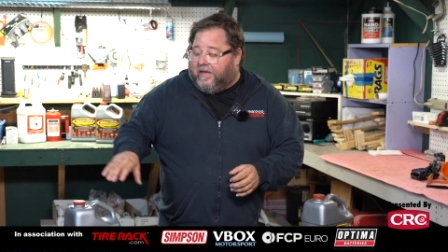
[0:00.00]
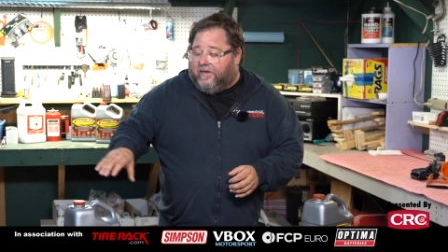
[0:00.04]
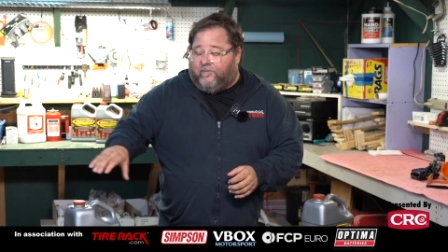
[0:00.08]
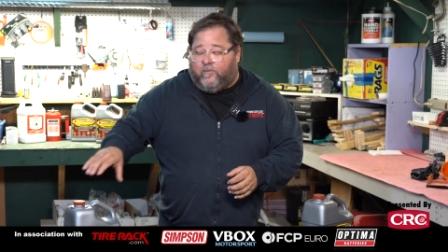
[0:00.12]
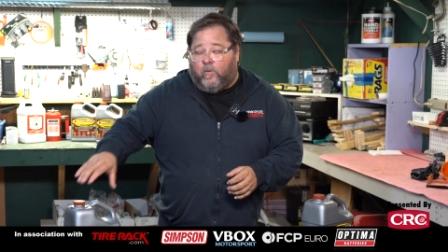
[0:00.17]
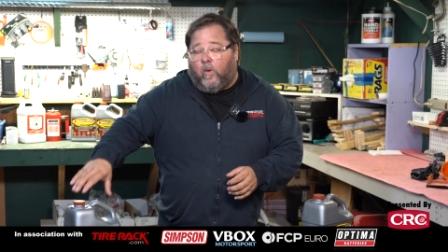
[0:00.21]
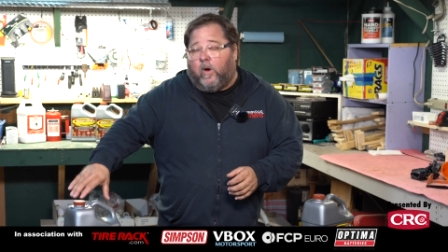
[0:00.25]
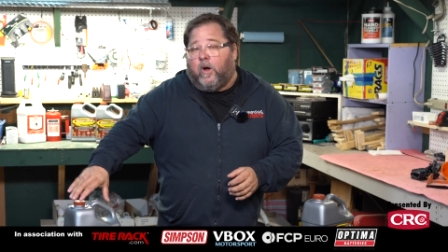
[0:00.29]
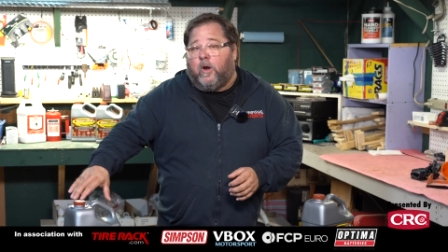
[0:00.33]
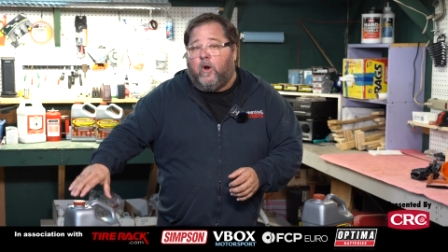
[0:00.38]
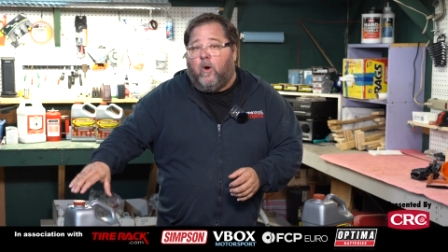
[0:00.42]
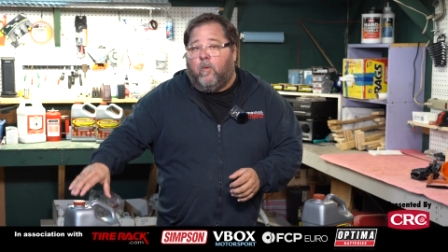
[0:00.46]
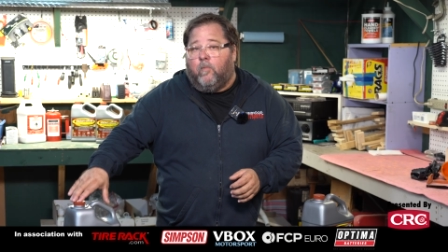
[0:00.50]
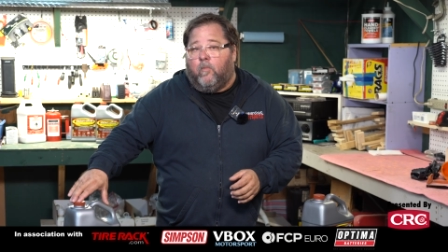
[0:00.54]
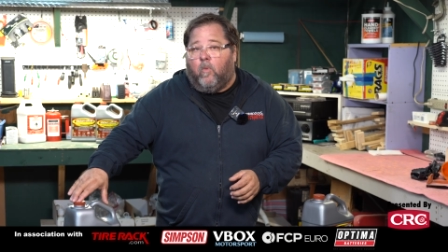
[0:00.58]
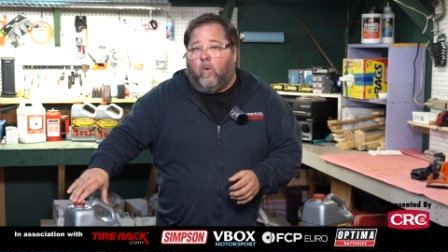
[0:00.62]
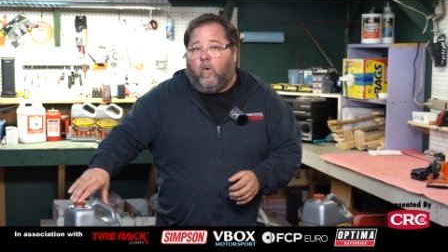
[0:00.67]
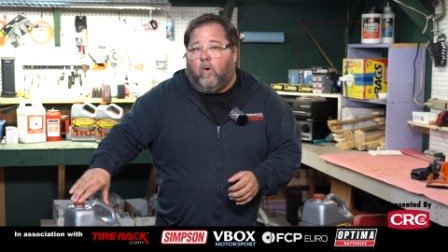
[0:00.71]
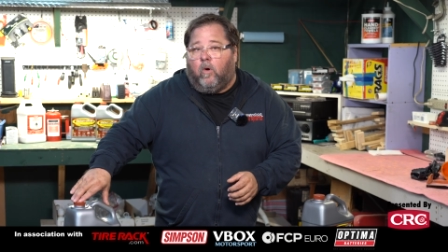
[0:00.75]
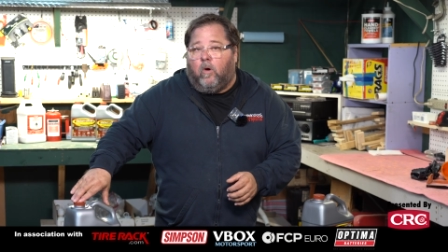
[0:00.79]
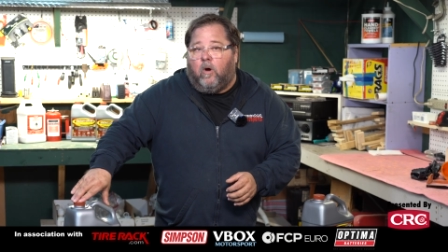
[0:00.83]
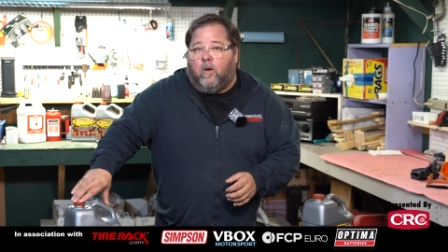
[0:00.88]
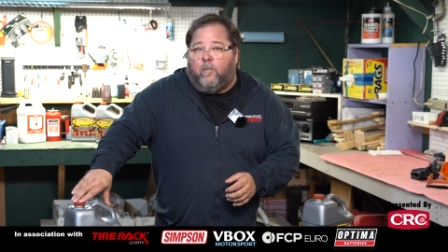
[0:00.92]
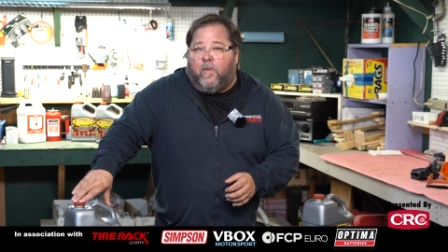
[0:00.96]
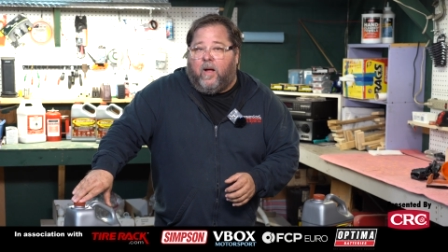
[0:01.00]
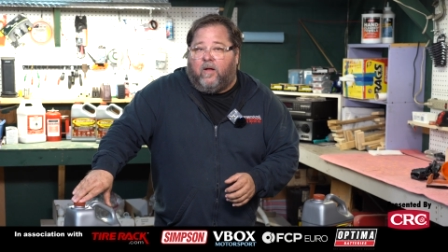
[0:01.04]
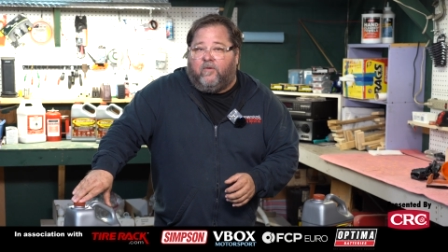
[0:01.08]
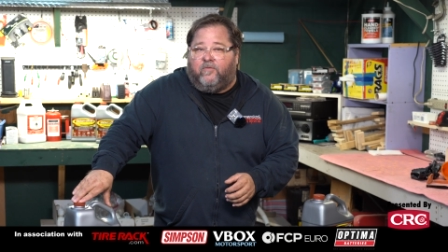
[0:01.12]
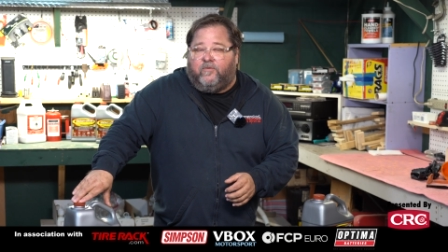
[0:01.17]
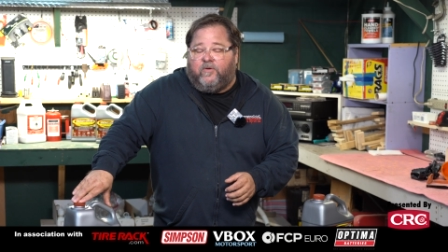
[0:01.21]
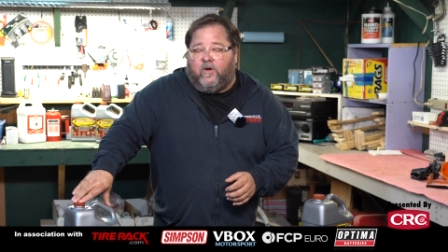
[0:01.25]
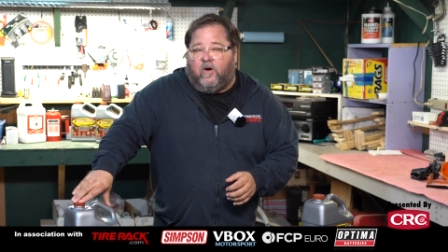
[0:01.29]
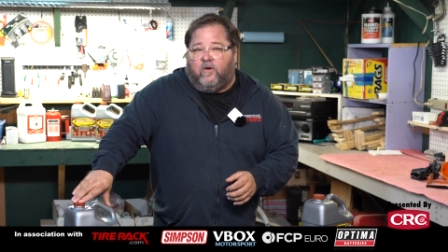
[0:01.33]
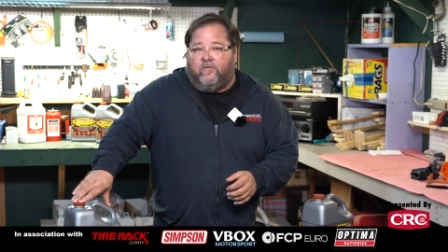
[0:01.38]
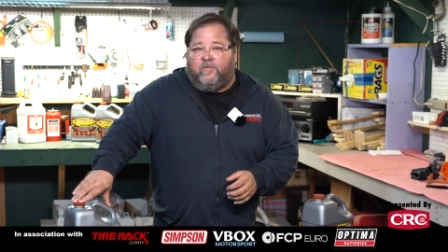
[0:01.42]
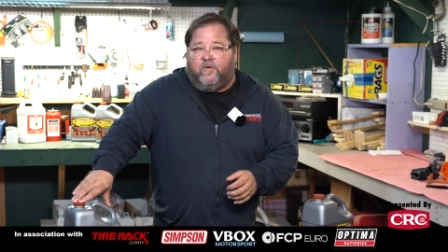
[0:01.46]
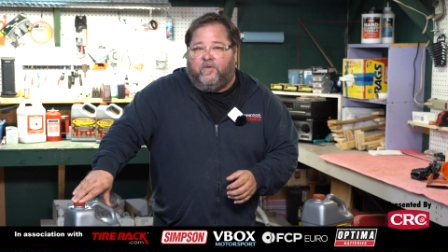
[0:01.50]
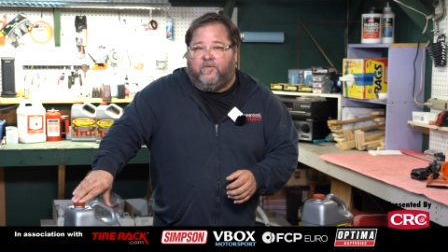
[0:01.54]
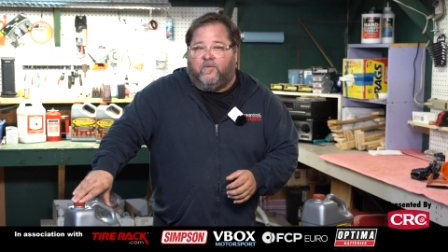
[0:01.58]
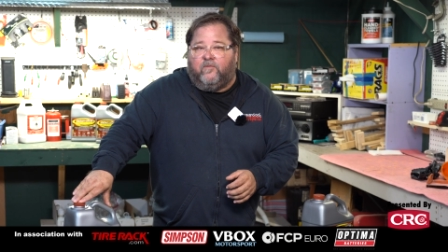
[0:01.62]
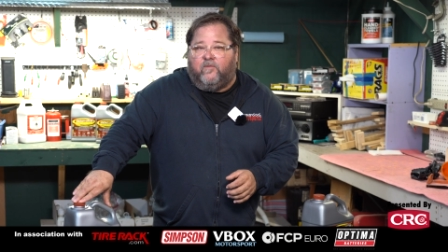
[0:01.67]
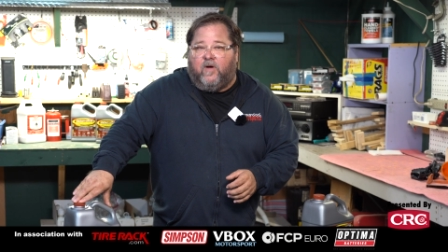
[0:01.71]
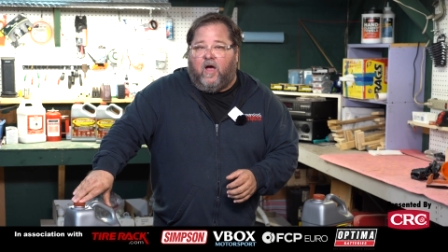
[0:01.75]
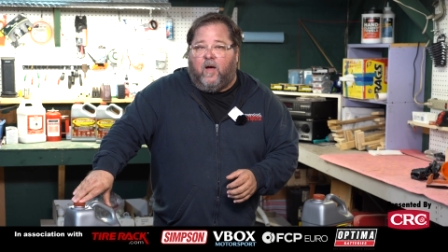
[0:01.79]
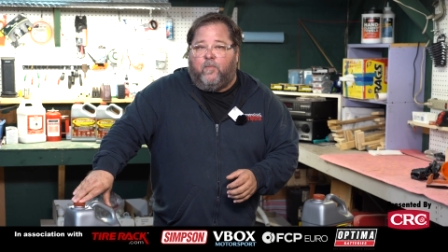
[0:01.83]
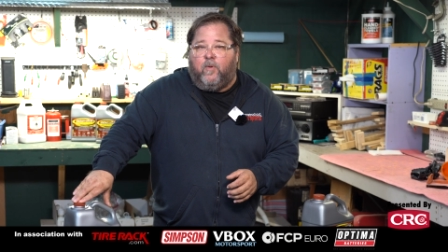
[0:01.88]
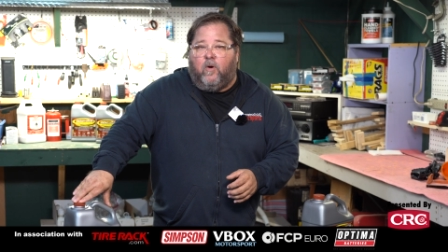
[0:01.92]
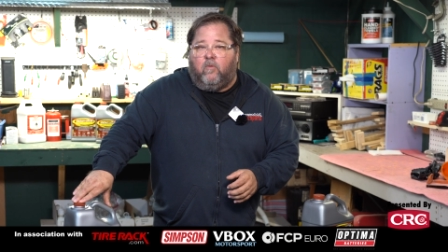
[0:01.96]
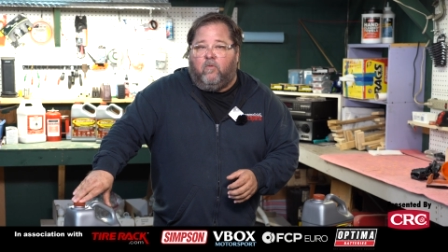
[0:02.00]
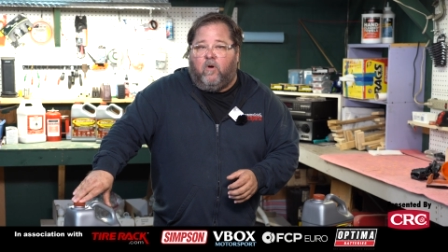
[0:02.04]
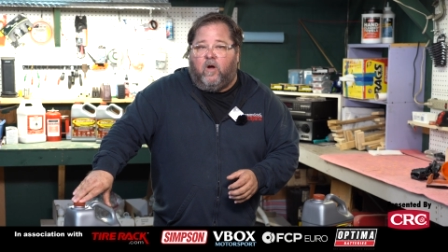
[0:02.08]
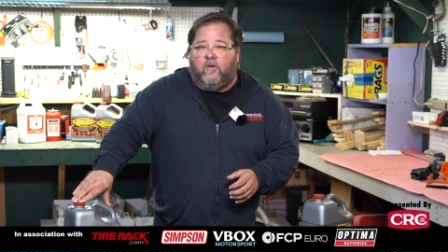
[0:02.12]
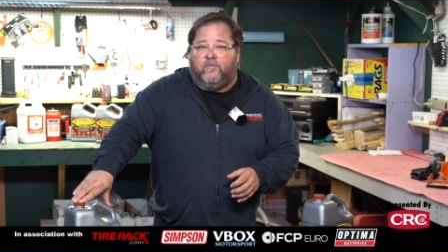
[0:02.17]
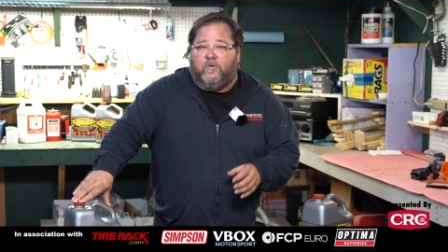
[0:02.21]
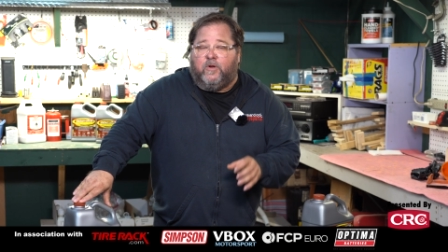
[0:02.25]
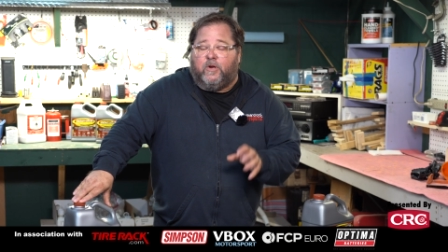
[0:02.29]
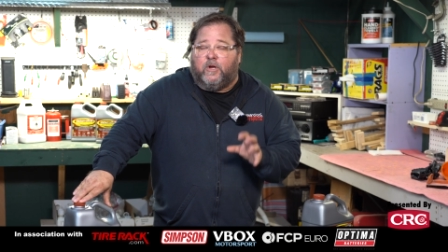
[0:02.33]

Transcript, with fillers: If you want to know more about CRC's Evaporust,